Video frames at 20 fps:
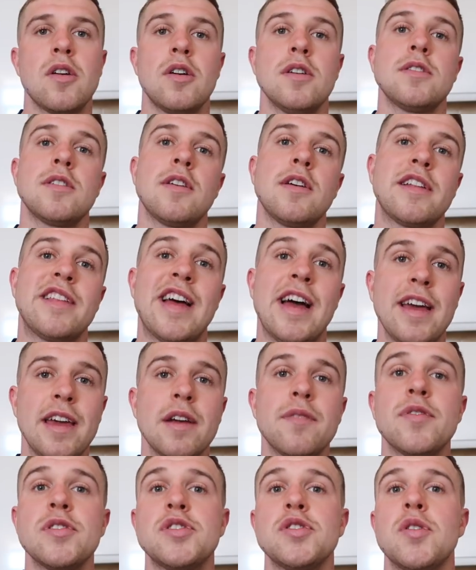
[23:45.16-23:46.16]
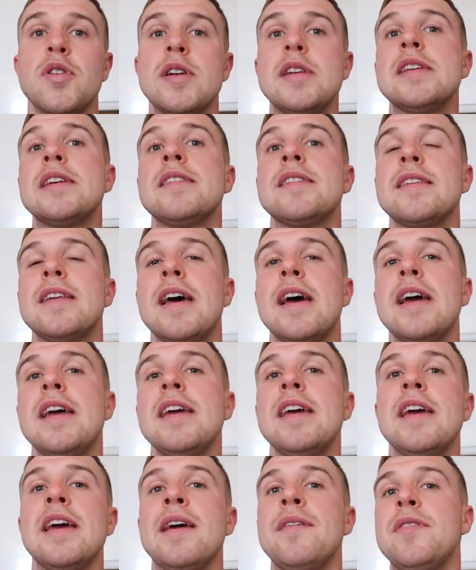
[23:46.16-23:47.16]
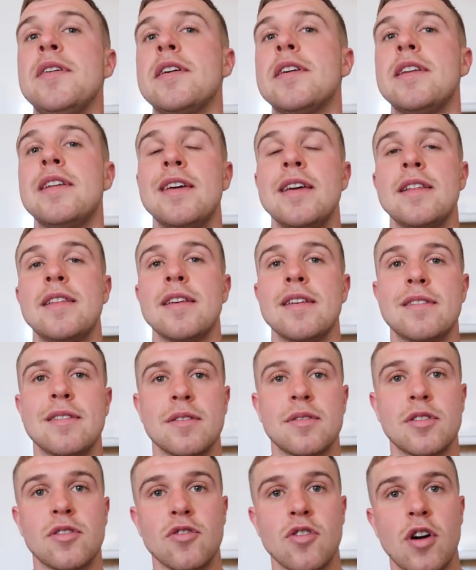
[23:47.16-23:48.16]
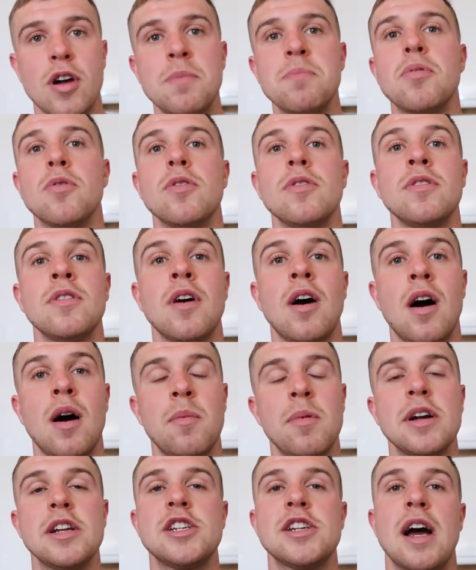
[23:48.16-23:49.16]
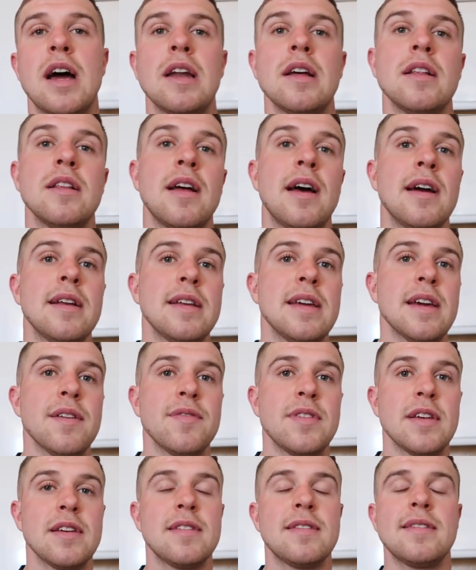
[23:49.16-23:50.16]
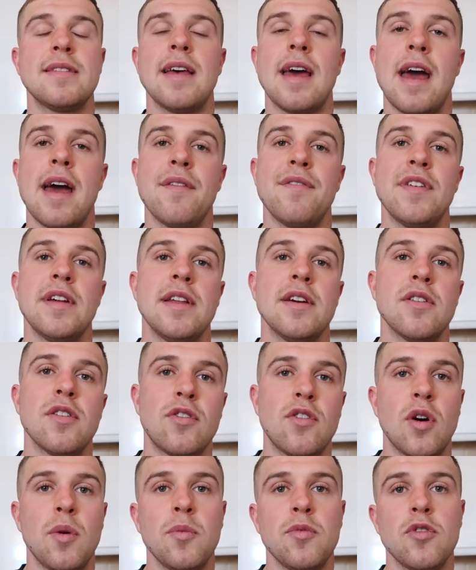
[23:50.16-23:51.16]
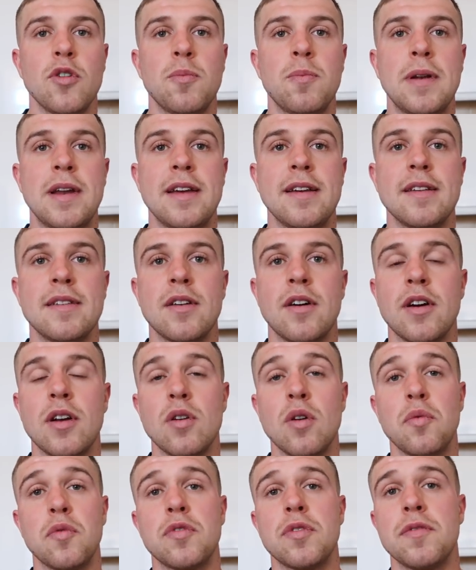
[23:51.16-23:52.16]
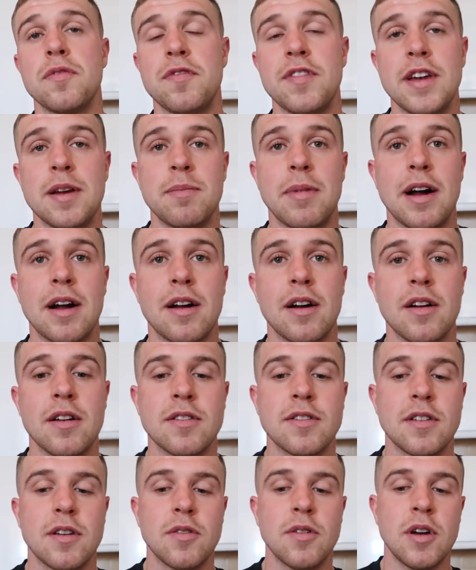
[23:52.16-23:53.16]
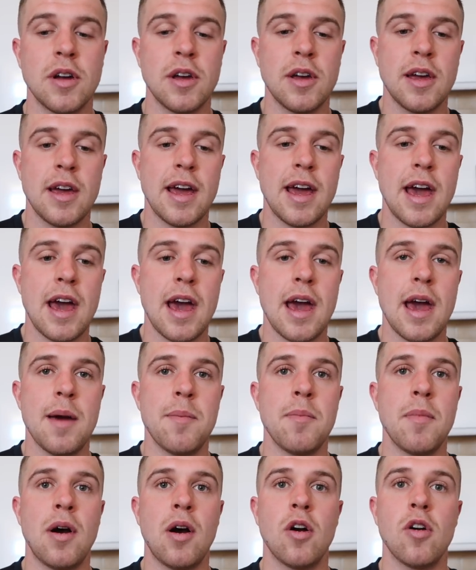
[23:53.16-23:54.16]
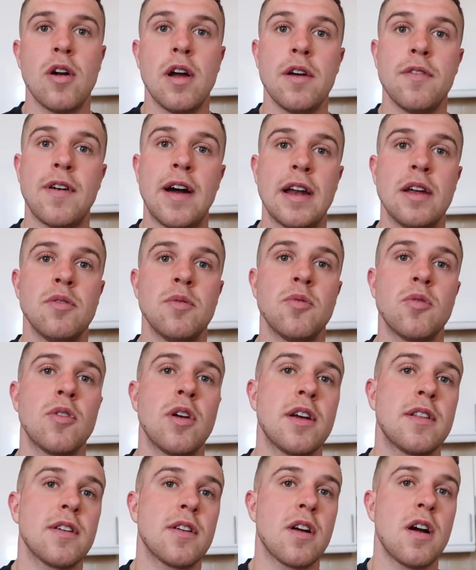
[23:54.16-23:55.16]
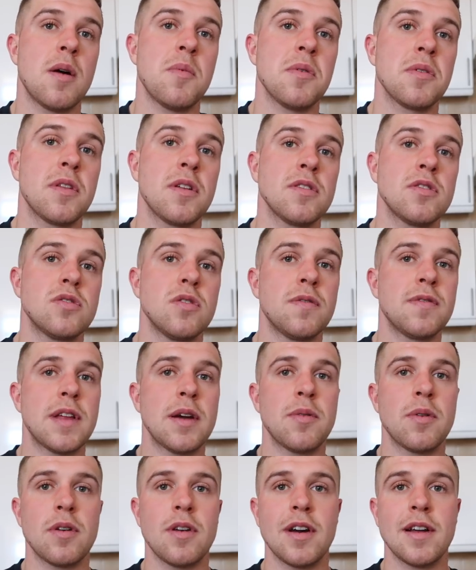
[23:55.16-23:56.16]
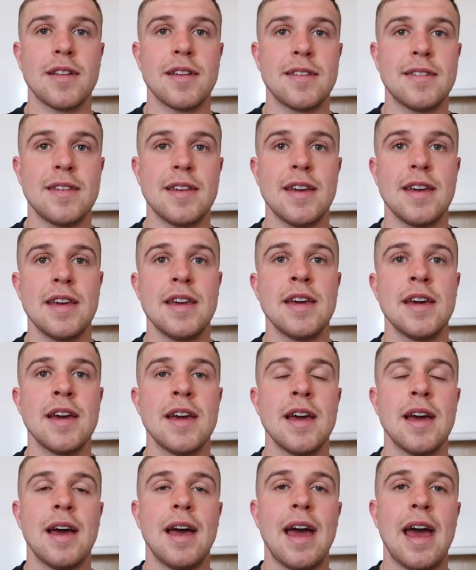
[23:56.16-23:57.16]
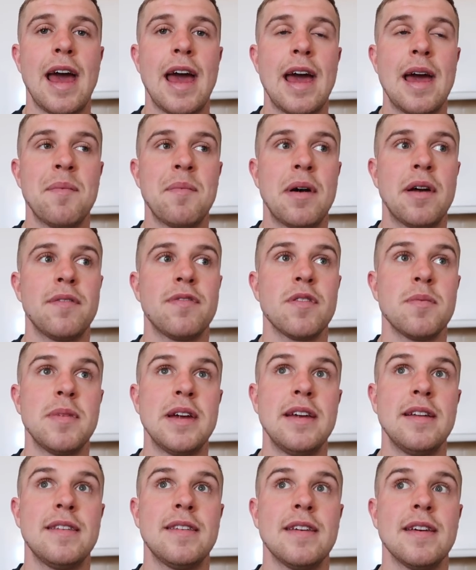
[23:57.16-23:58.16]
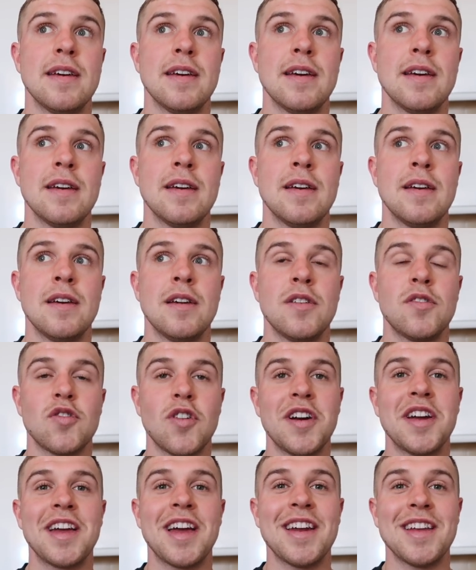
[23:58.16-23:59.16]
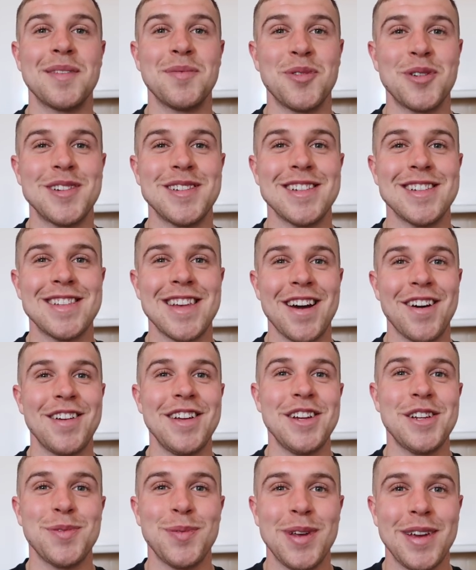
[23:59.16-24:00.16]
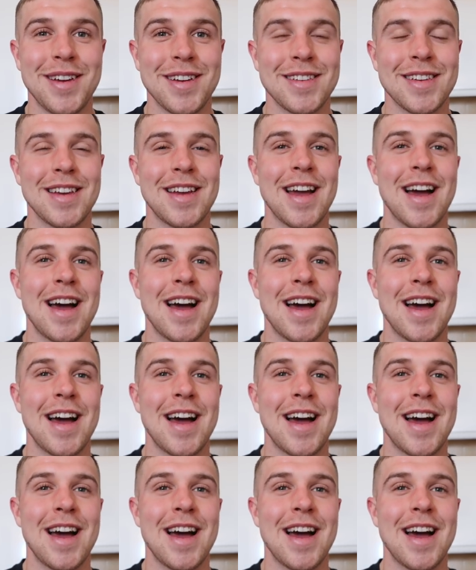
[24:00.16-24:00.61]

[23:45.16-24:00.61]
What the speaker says: Guys, I'd like to thank you for joining in today. If you could hit the subscribe button on my channel and give this video a thumbs up, please. I'd love some feedback also. Or if anyone would like to comment on stuff they would like to see, and for me to try and get as much of this out each week as I